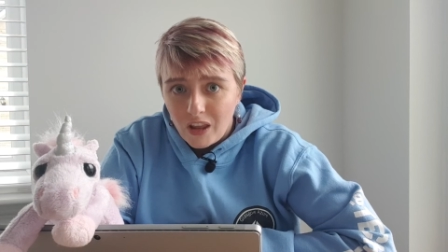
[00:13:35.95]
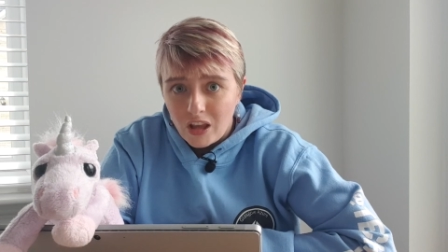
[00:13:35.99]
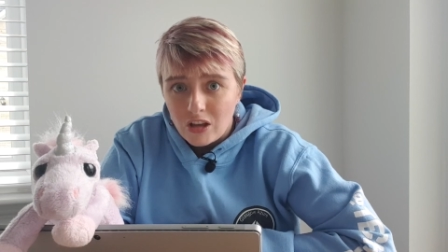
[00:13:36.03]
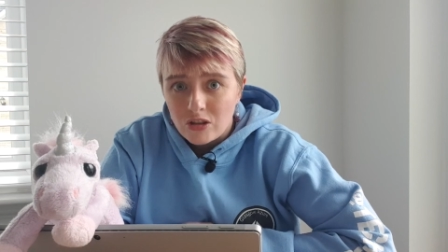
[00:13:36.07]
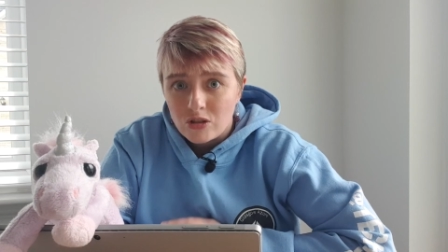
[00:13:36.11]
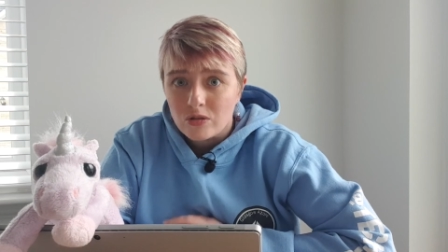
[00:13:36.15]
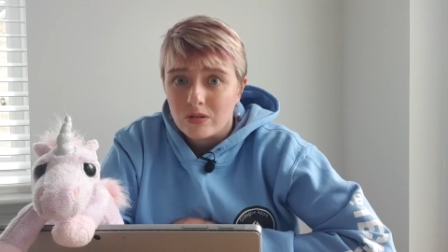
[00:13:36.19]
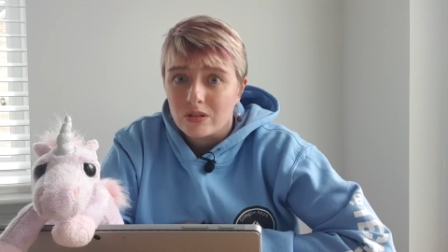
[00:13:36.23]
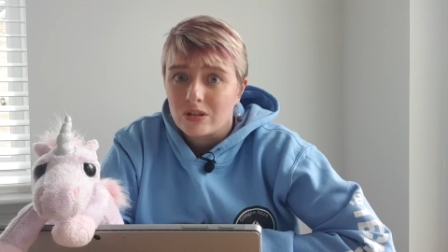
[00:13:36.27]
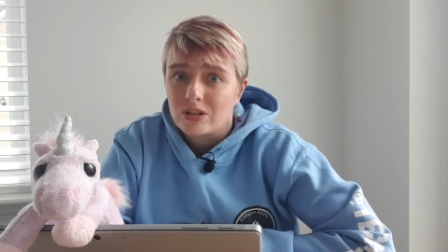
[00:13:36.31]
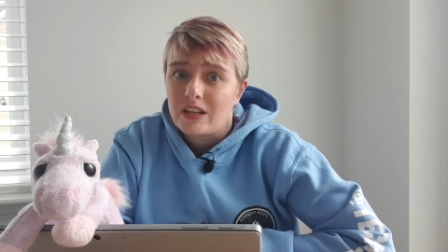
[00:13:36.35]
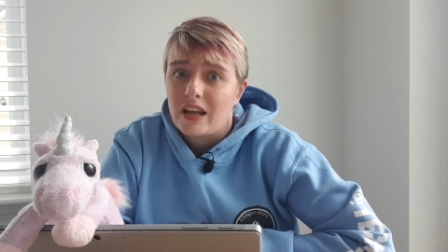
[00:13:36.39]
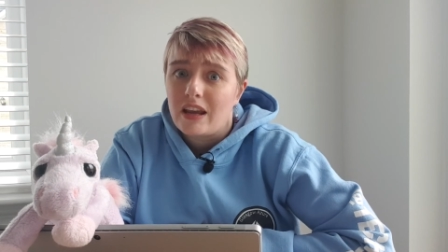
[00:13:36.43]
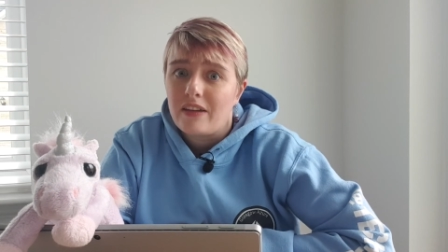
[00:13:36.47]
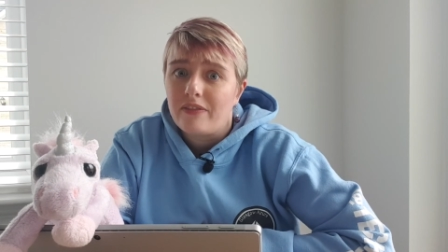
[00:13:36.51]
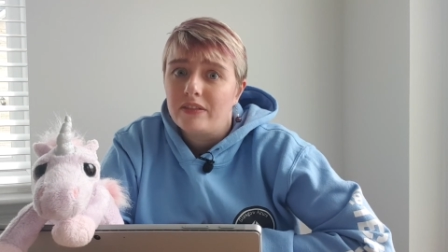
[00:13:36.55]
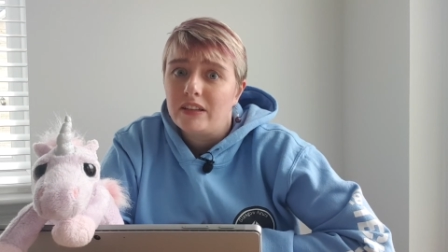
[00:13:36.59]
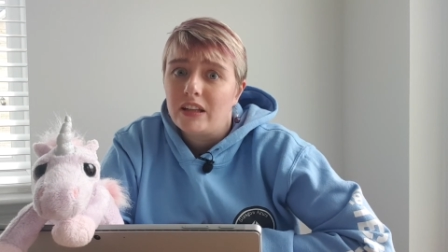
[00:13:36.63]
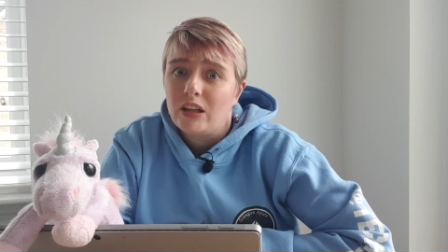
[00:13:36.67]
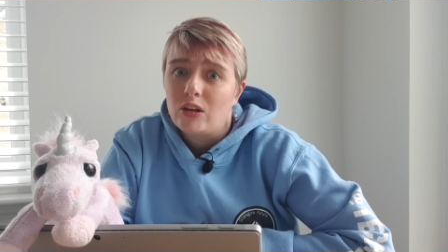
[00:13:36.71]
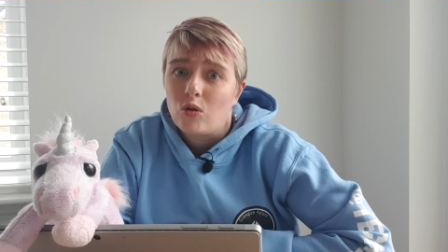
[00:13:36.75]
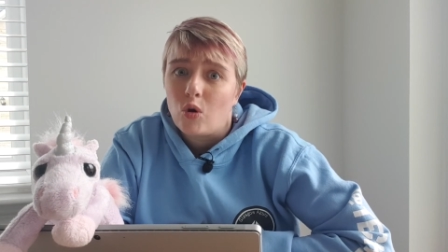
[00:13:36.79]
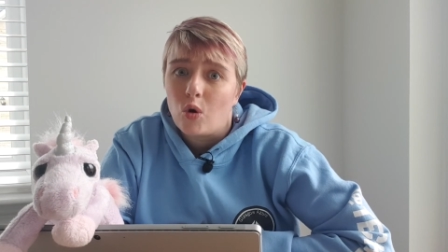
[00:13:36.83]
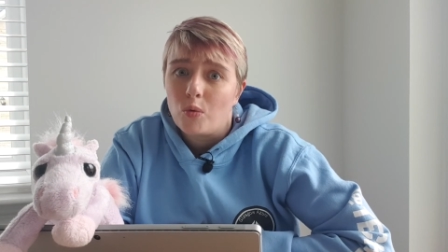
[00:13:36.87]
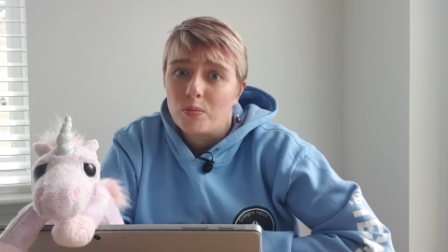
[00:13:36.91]
So there's
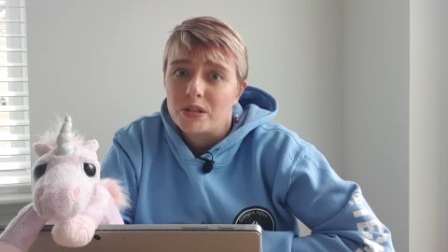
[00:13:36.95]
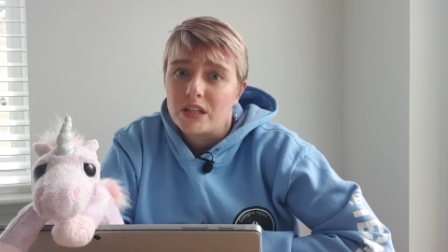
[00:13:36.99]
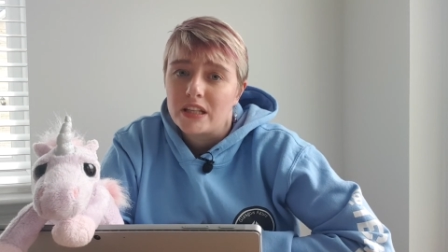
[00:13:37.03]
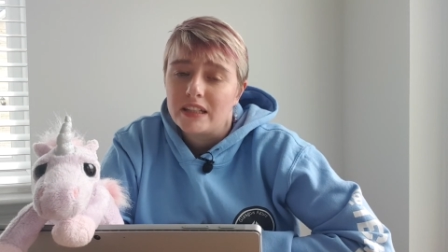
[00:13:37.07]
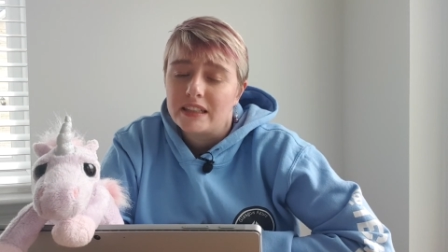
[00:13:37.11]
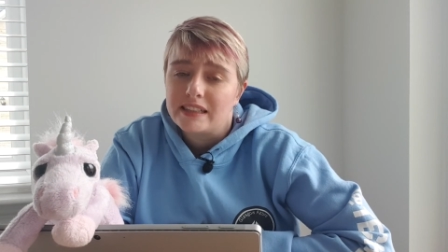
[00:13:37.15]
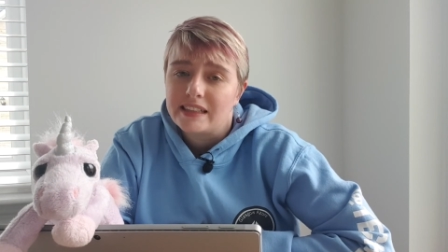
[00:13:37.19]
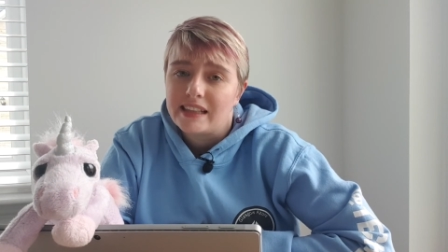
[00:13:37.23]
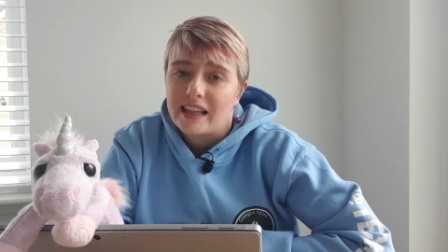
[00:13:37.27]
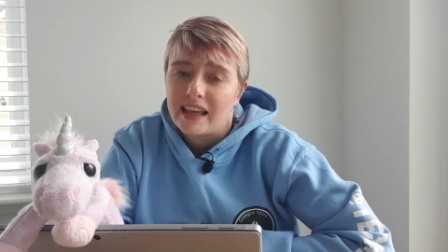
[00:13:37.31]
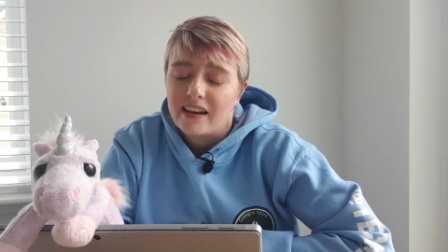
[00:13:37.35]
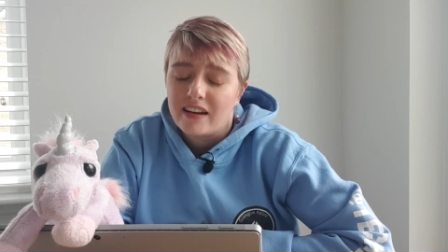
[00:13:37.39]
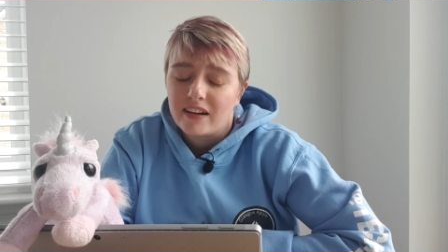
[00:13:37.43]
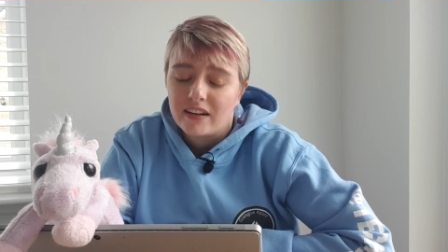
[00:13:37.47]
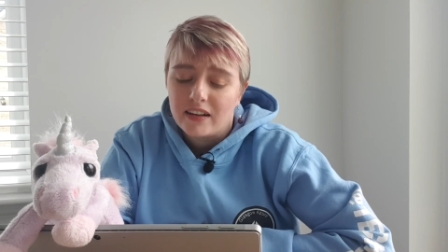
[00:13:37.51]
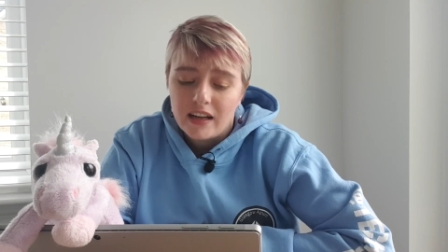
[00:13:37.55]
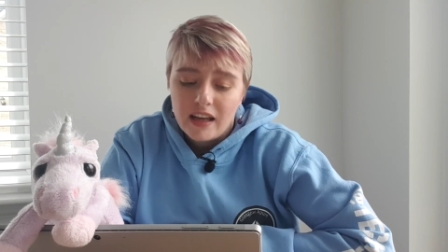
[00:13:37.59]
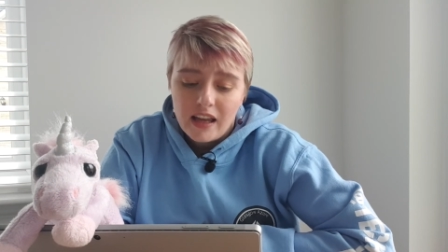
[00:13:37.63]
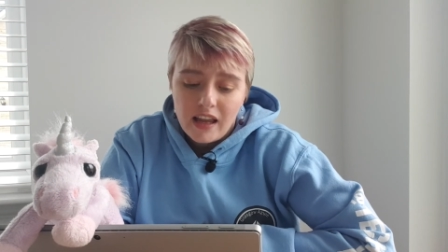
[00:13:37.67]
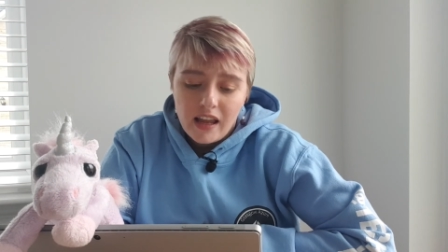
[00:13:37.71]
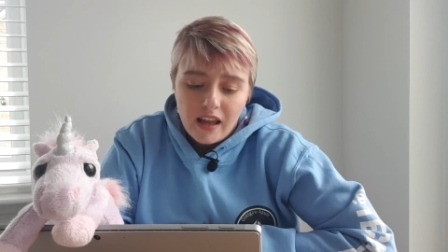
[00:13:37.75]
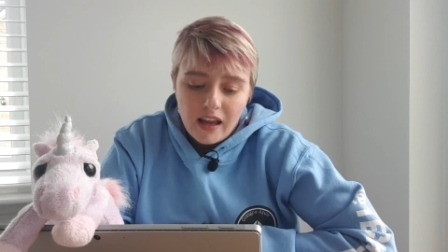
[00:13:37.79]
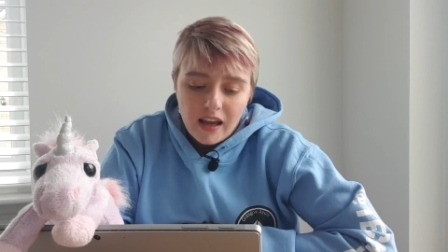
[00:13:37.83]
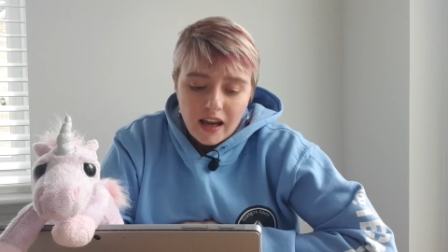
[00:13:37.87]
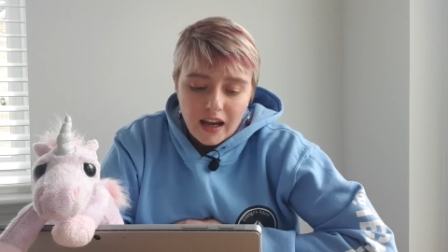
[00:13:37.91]
definitely options there.
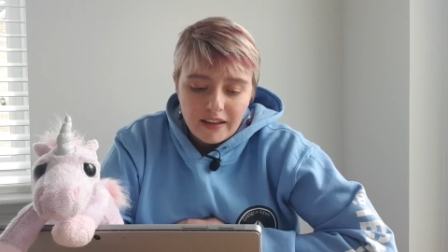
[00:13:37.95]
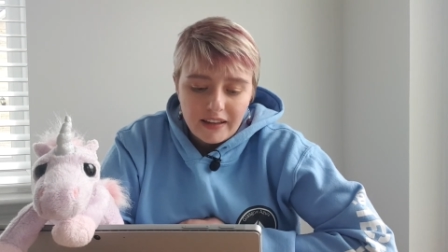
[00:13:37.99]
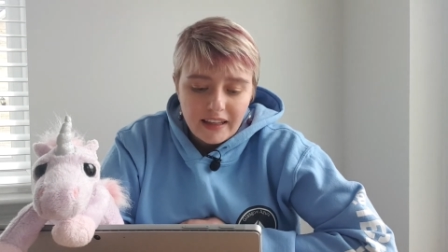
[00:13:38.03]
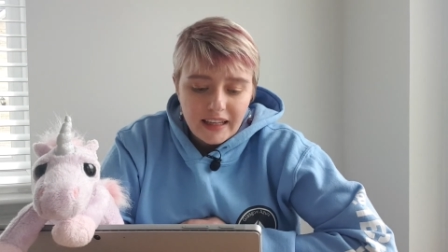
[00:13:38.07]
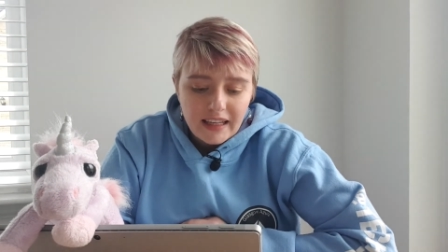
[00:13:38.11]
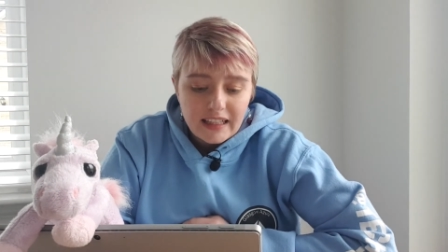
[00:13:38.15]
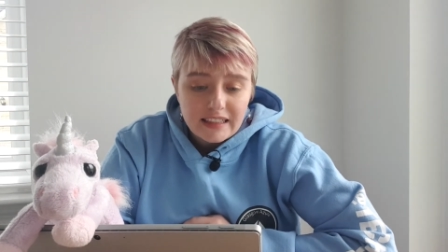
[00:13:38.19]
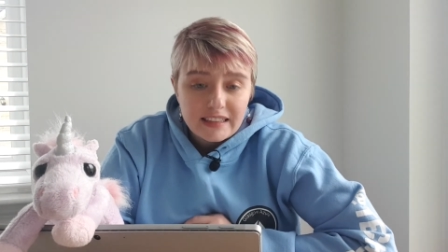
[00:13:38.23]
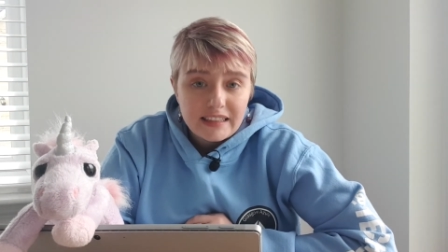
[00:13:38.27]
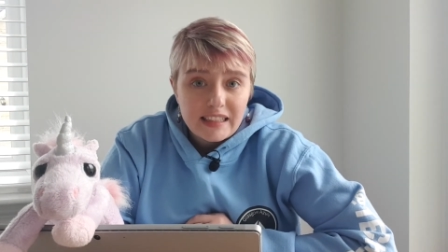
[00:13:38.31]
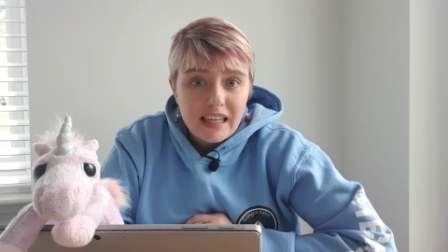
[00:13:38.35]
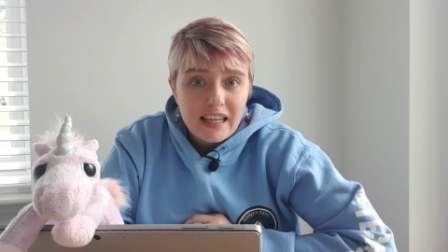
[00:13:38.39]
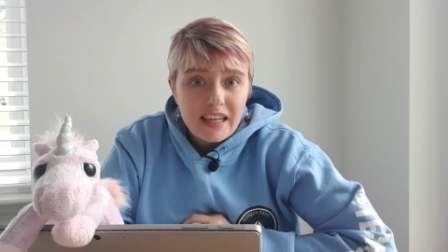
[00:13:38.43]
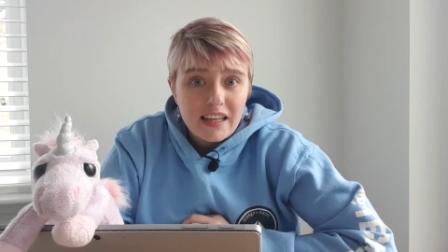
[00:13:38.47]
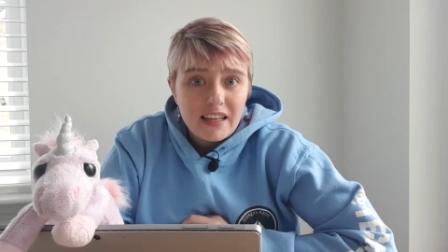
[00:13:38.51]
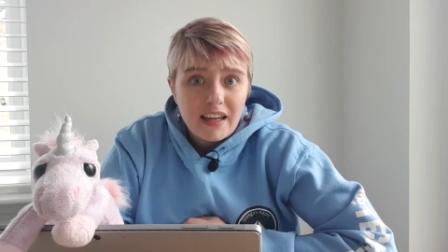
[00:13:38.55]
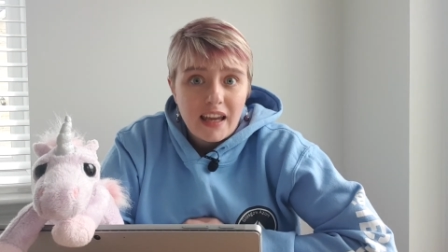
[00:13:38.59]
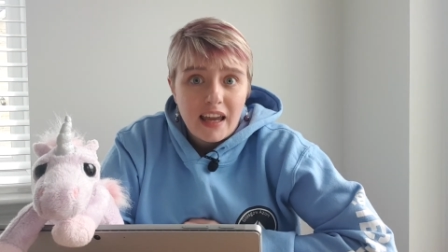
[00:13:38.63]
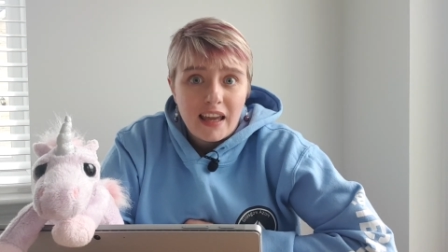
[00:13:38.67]
And like I say,